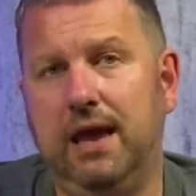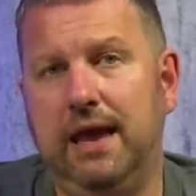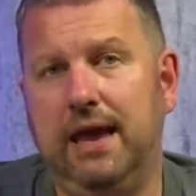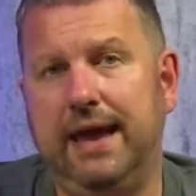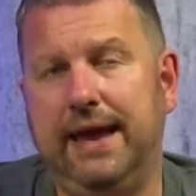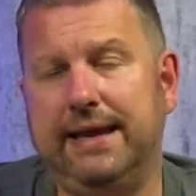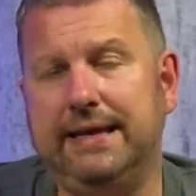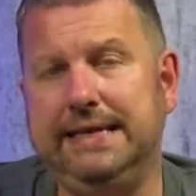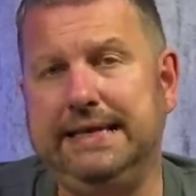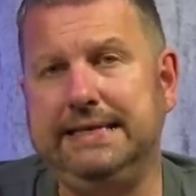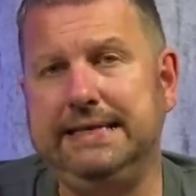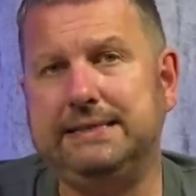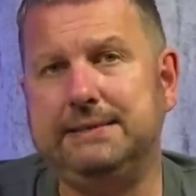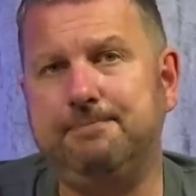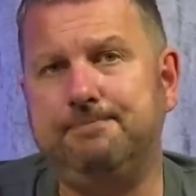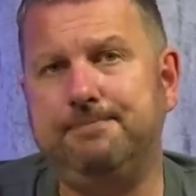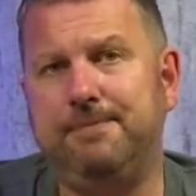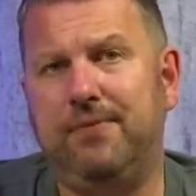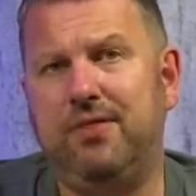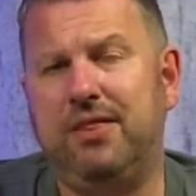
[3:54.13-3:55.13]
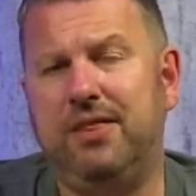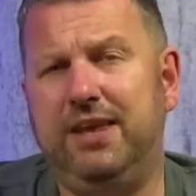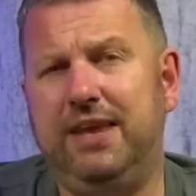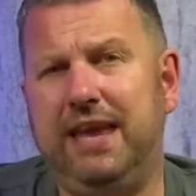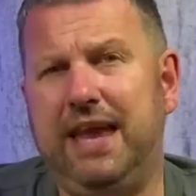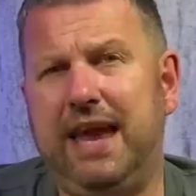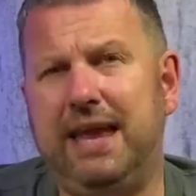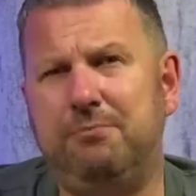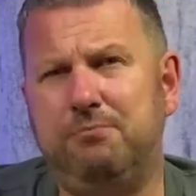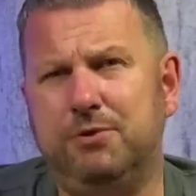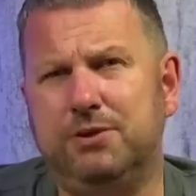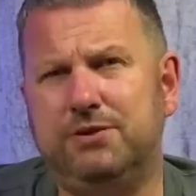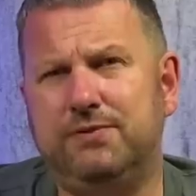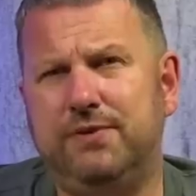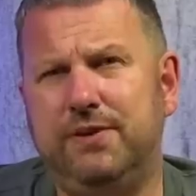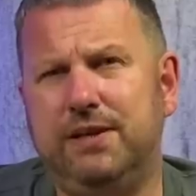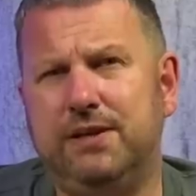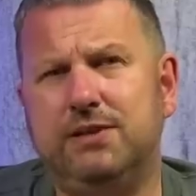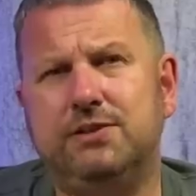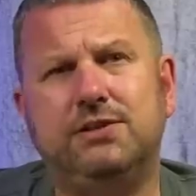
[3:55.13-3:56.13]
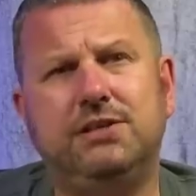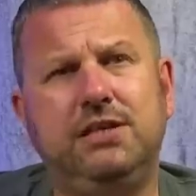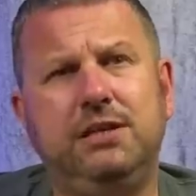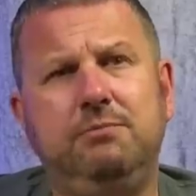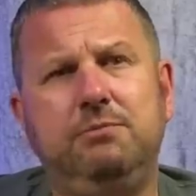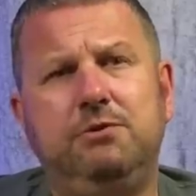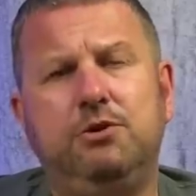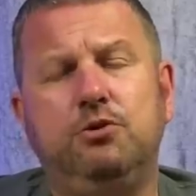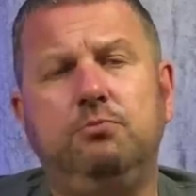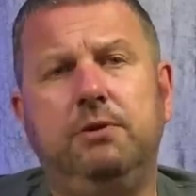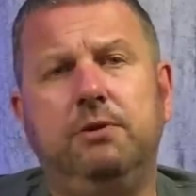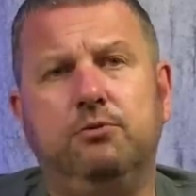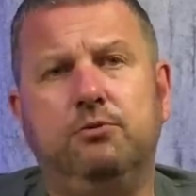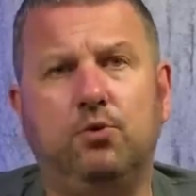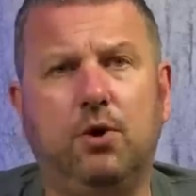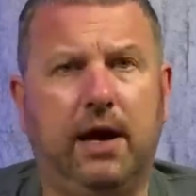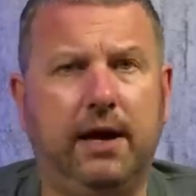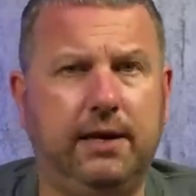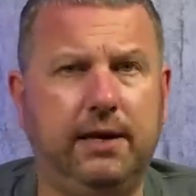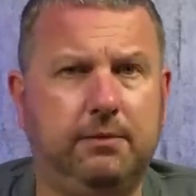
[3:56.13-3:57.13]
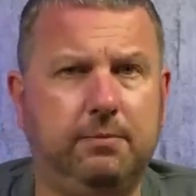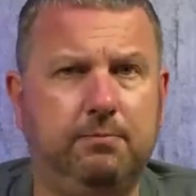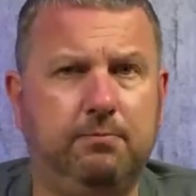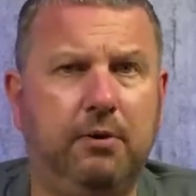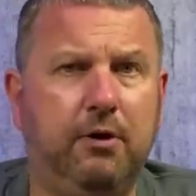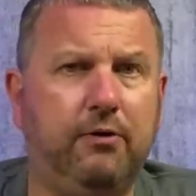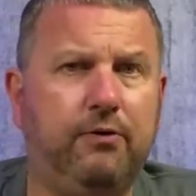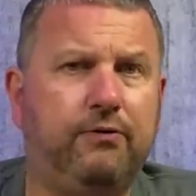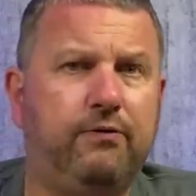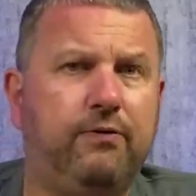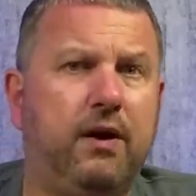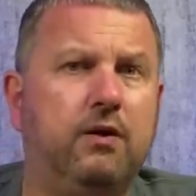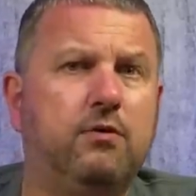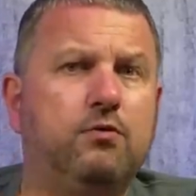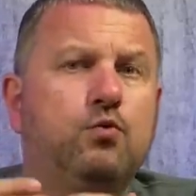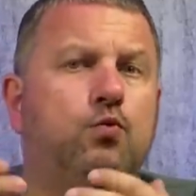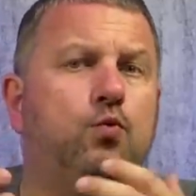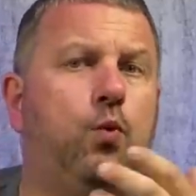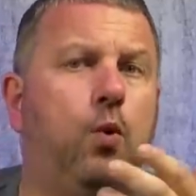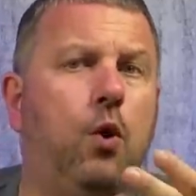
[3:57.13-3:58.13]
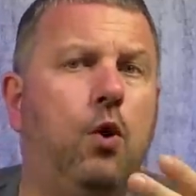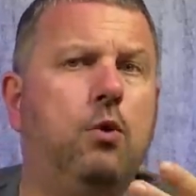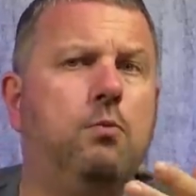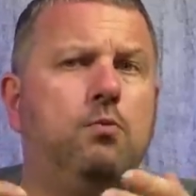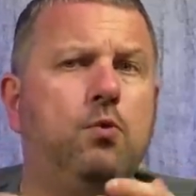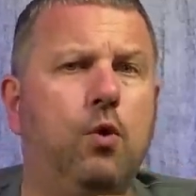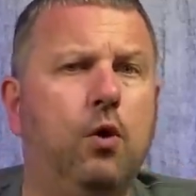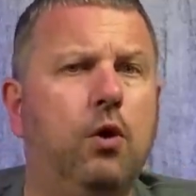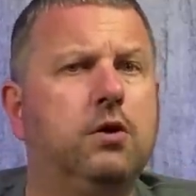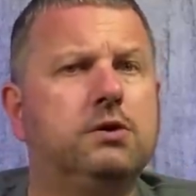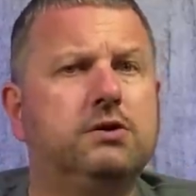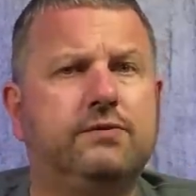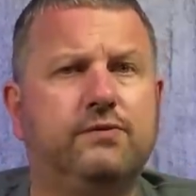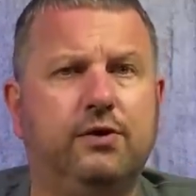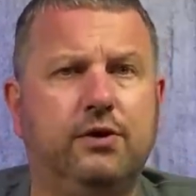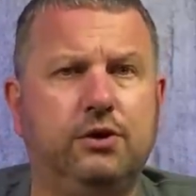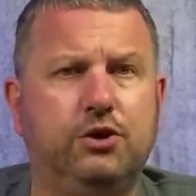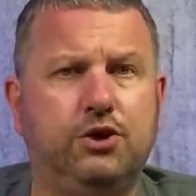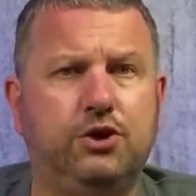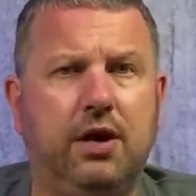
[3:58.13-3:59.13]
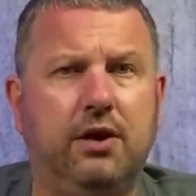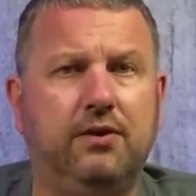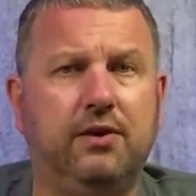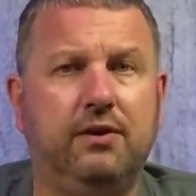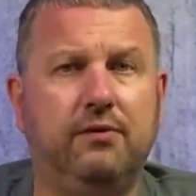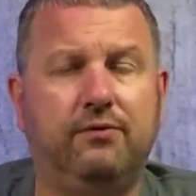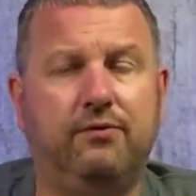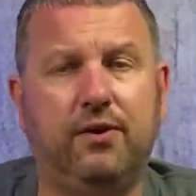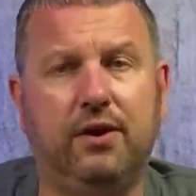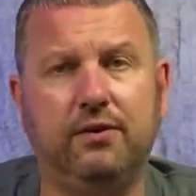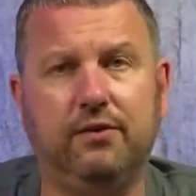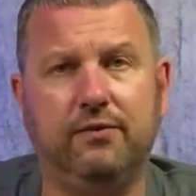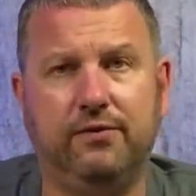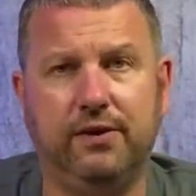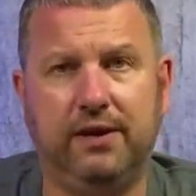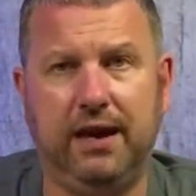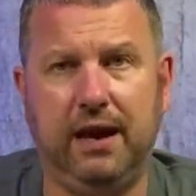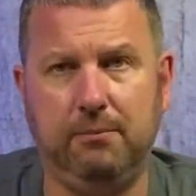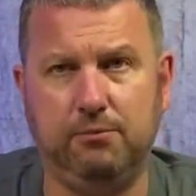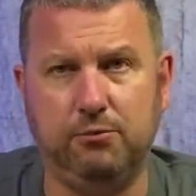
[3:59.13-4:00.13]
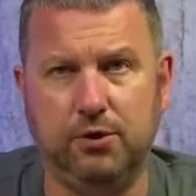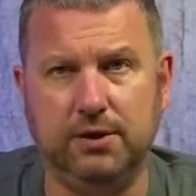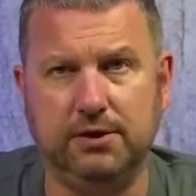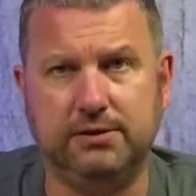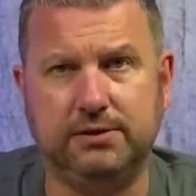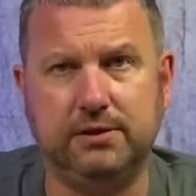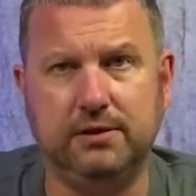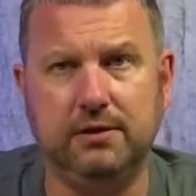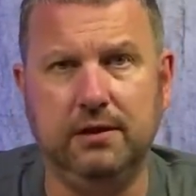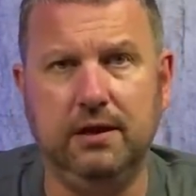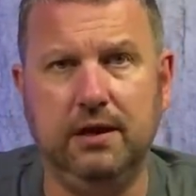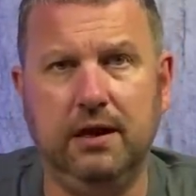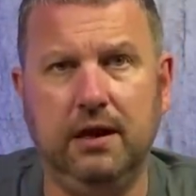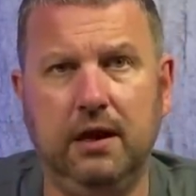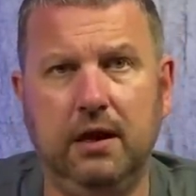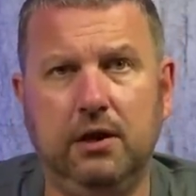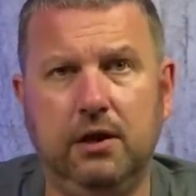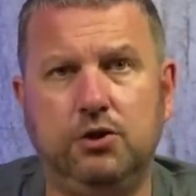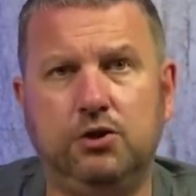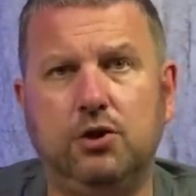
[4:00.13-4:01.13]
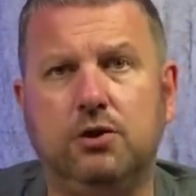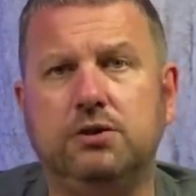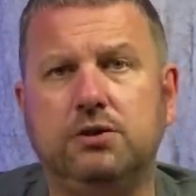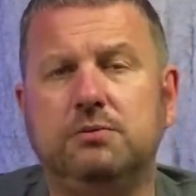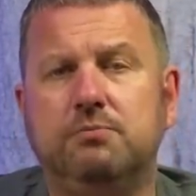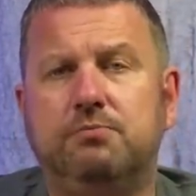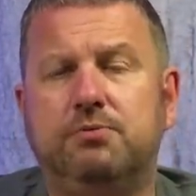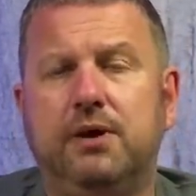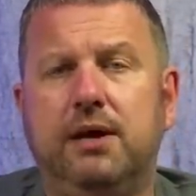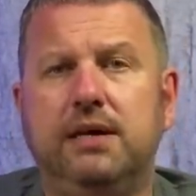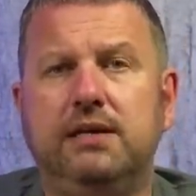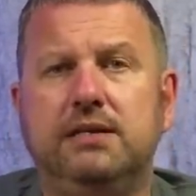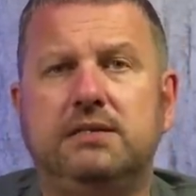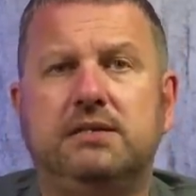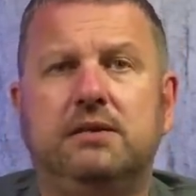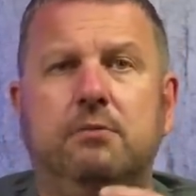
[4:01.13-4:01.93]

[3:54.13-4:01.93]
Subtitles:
At least the atmosphere seemed to be right. Both found warm words for each other in front of the cameras. Johnson praised the